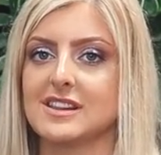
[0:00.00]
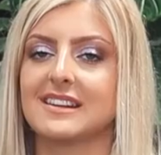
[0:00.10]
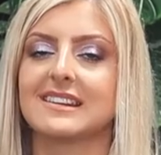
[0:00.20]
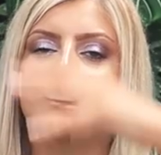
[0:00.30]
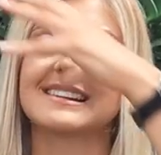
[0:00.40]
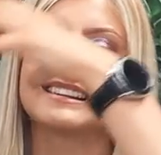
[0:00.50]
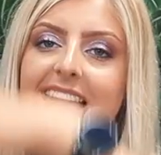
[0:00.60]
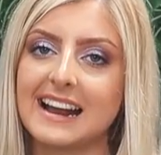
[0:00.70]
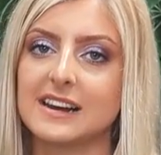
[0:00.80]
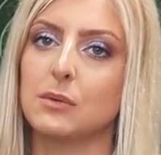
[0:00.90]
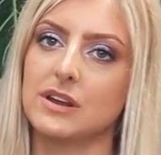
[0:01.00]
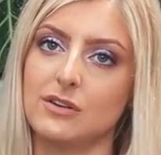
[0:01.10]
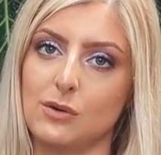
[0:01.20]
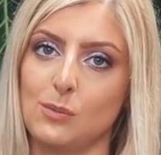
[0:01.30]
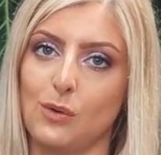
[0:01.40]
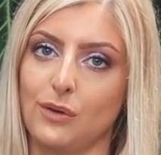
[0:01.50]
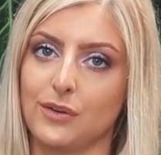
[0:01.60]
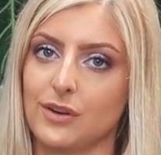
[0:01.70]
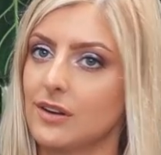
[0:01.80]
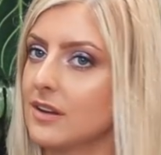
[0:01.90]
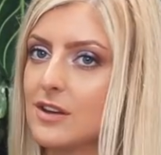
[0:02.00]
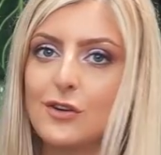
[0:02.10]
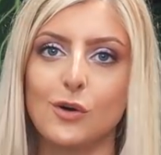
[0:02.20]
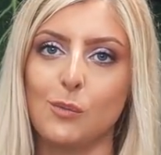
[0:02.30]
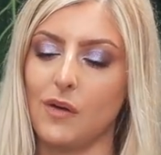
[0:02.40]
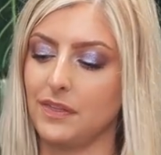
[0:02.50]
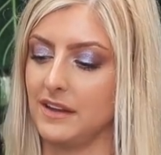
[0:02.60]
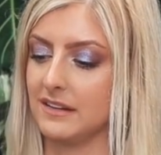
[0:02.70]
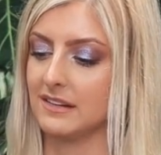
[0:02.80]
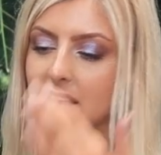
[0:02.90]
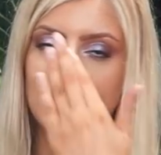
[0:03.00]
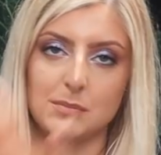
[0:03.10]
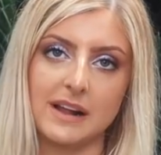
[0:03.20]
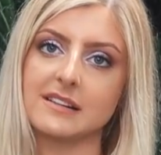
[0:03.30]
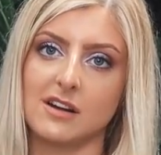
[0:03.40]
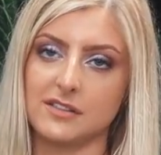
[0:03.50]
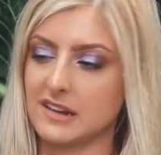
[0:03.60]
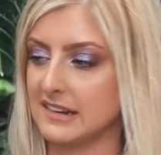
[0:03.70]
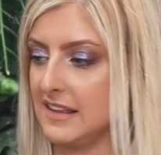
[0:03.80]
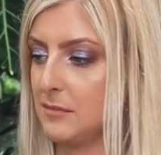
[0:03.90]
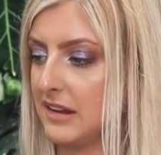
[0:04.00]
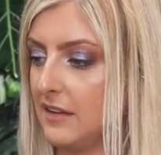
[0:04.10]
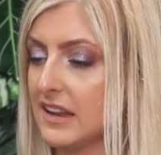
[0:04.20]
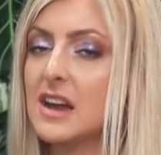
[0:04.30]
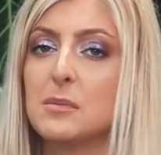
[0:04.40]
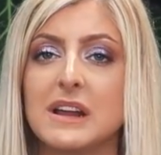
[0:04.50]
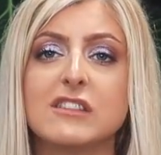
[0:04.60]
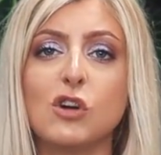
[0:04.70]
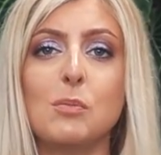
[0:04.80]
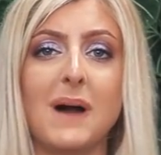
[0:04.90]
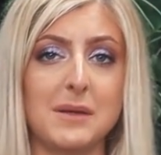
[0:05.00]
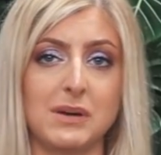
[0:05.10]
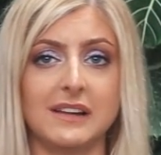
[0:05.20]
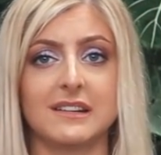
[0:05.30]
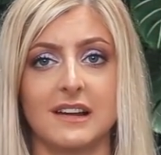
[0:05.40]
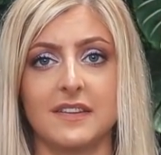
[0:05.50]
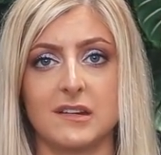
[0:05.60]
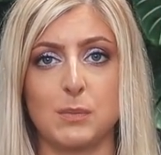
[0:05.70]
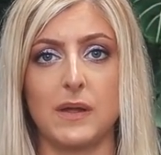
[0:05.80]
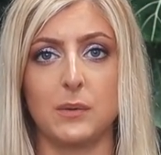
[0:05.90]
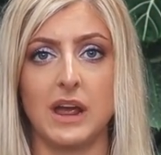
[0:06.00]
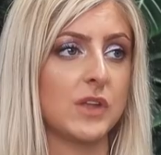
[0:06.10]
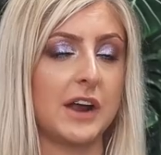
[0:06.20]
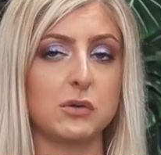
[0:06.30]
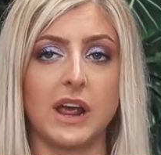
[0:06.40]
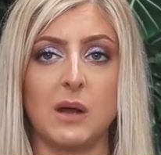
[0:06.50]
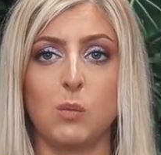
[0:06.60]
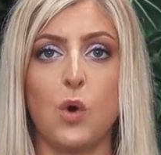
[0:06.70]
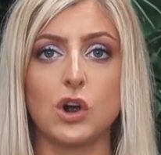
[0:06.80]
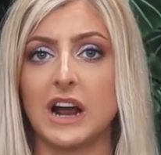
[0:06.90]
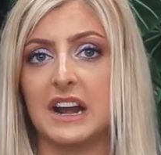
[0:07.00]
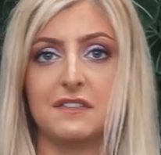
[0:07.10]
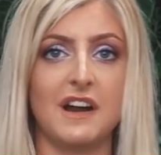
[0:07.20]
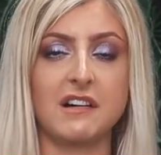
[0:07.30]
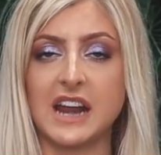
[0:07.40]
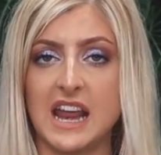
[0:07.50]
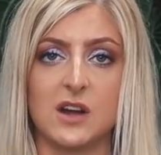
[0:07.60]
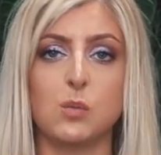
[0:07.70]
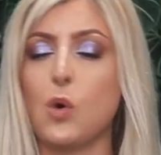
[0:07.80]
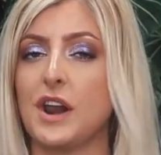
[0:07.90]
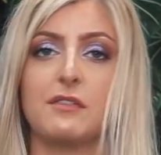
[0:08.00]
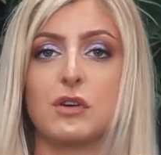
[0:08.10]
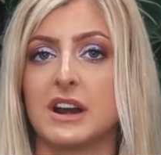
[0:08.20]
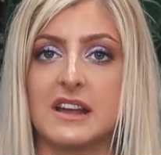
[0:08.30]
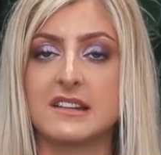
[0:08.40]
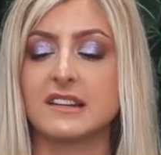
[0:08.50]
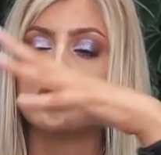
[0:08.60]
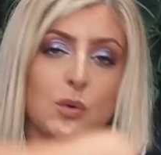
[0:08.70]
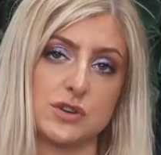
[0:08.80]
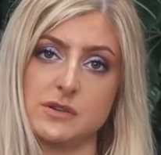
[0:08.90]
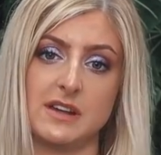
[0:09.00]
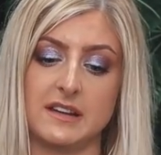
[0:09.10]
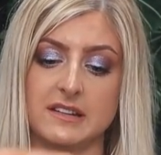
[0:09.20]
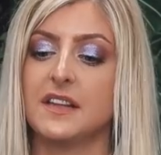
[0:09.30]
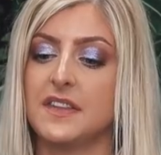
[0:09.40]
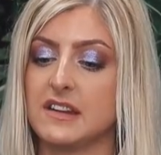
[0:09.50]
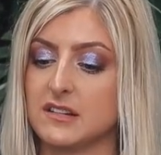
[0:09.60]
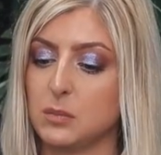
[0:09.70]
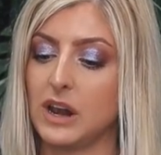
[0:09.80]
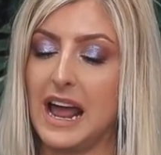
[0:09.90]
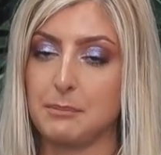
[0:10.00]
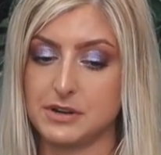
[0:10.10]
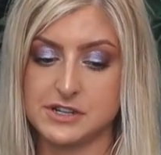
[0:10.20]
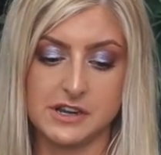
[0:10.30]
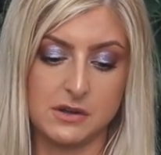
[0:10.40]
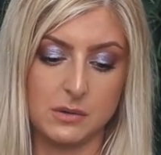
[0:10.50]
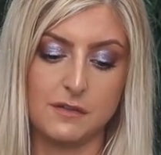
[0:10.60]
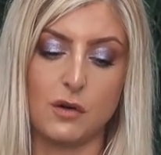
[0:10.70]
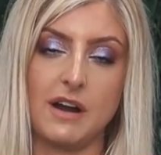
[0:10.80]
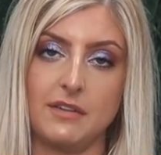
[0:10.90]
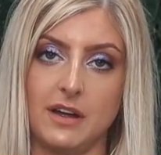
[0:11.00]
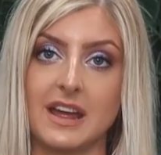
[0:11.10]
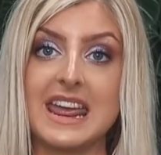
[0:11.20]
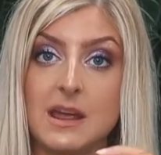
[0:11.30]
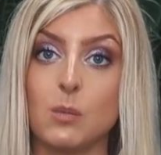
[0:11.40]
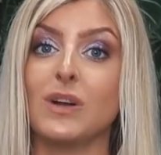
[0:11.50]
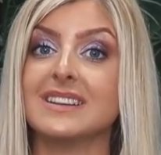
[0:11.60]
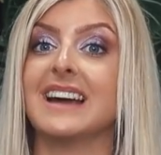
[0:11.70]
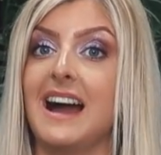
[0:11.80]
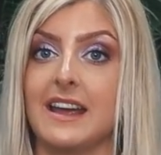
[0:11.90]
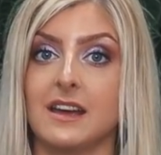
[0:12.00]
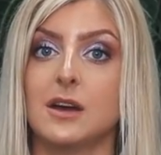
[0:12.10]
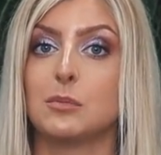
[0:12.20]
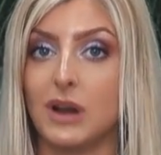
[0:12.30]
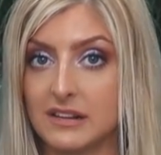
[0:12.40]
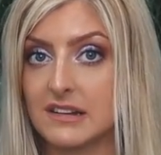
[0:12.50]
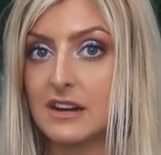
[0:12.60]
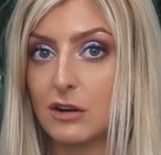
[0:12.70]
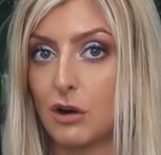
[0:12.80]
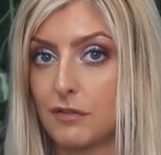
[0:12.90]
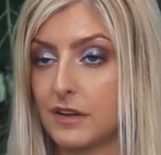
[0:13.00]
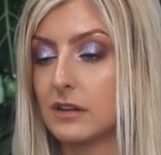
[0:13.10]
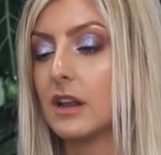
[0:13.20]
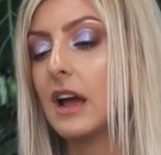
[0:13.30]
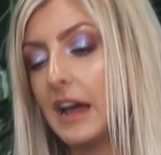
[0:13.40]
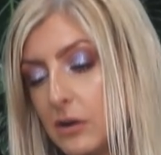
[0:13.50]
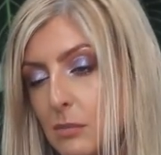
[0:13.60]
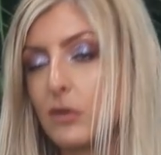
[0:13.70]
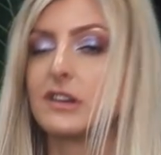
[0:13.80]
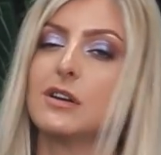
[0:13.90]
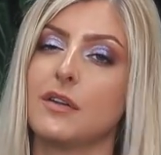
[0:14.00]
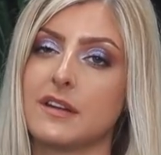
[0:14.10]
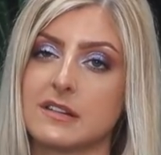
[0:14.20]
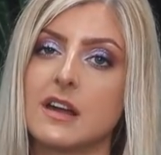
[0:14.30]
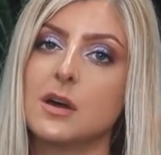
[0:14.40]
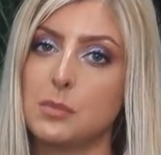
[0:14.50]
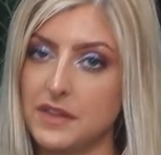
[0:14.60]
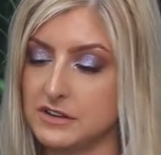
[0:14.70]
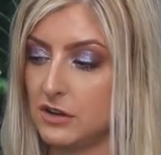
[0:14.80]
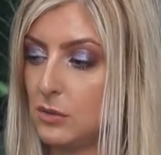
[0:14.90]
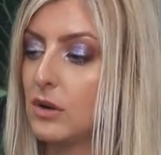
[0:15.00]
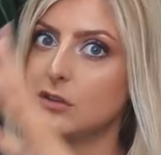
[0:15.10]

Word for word: This is exactly what you don't want. You don't want this. Plants can't sustain themselves. Please don't buy plants like this, by the way. I don't care what kind of variegated, whatever it is, don't do this. This will happen to you forever. It will die. Plants need chlorophyll. I know most of you know this, but they do.